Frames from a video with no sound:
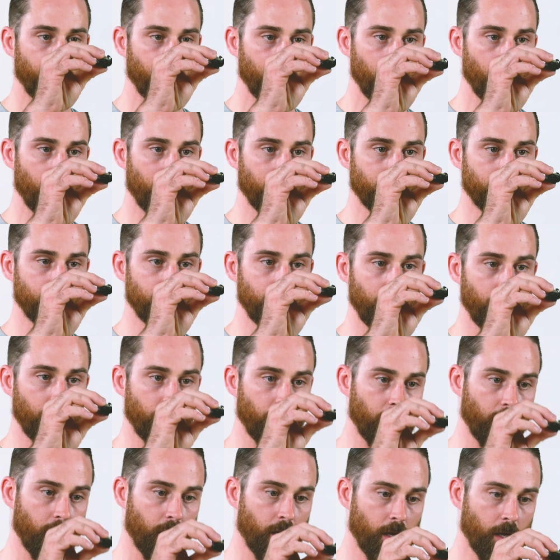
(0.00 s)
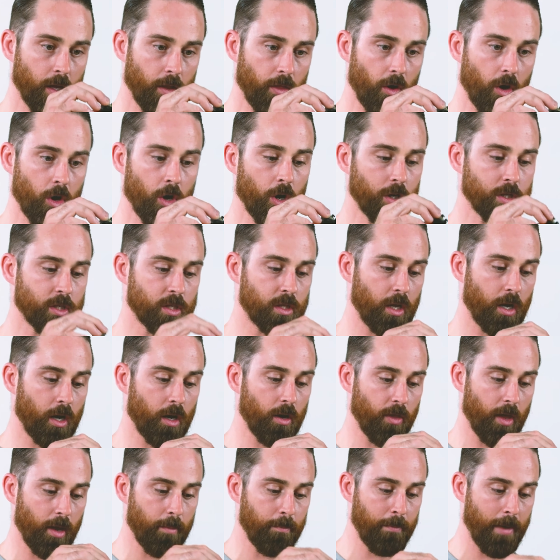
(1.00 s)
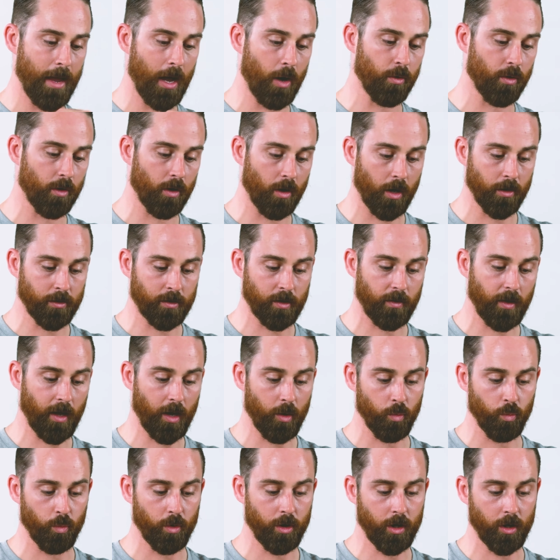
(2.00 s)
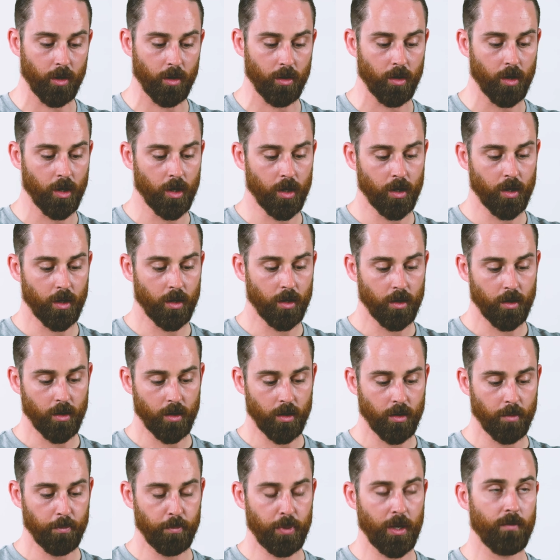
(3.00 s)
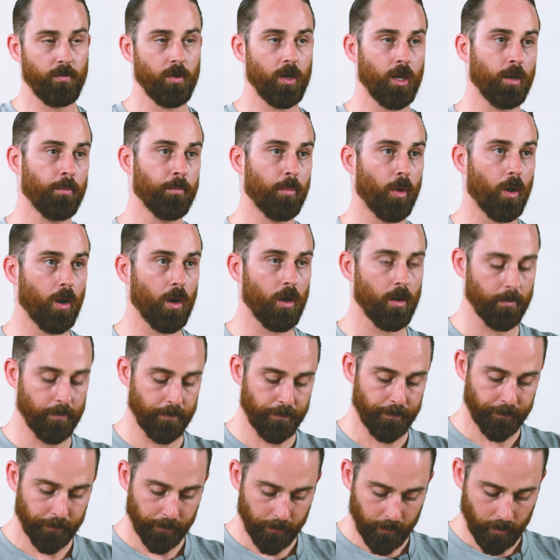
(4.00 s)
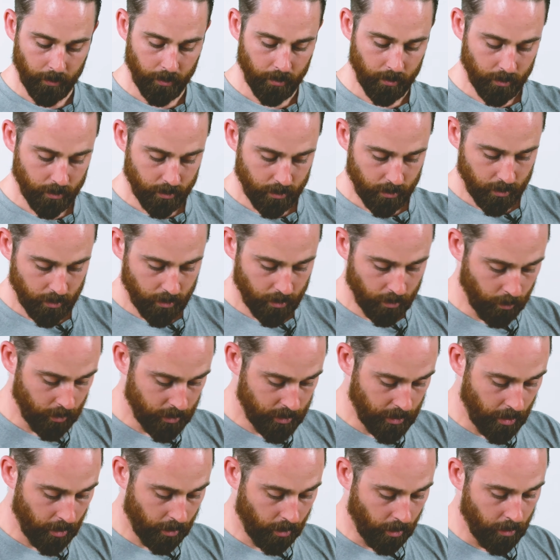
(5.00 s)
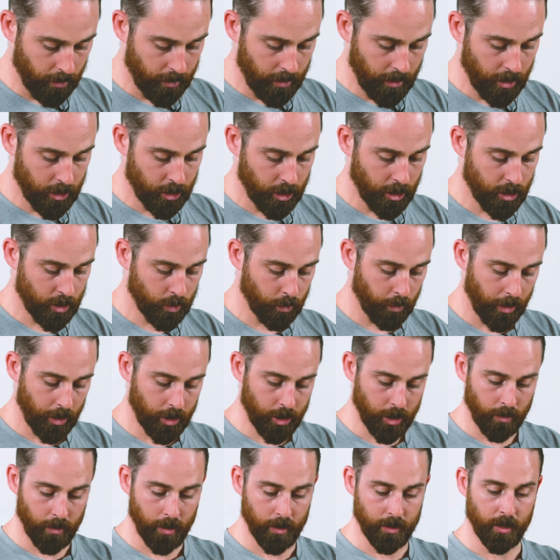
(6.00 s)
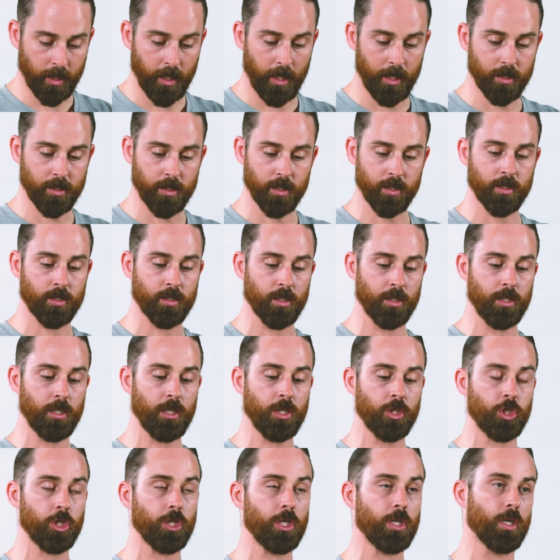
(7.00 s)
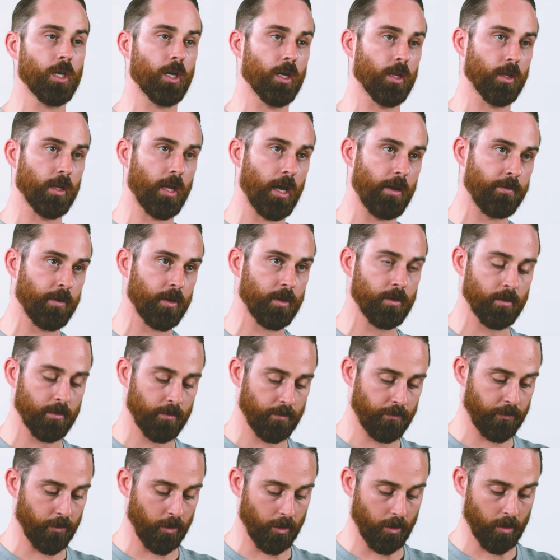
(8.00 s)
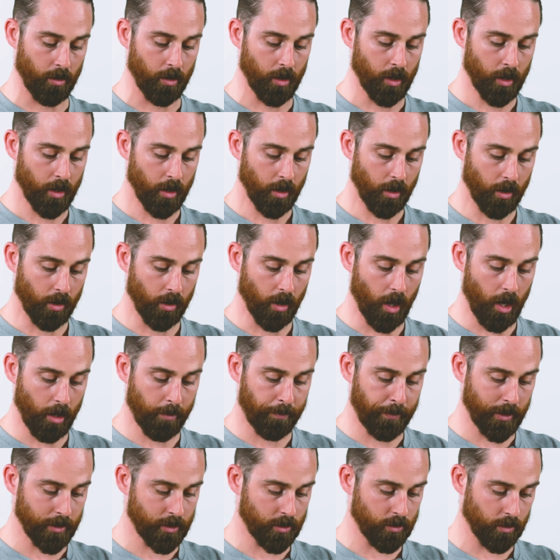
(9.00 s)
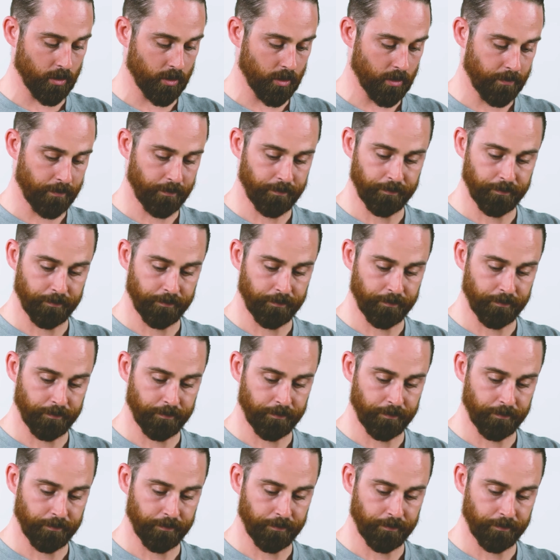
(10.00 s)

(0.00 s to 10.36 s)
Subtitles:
You can see the hooks there that mount onto that rear pivoting bar. And we take our DG switch. In this case, this is a DG11 for Glock pistols.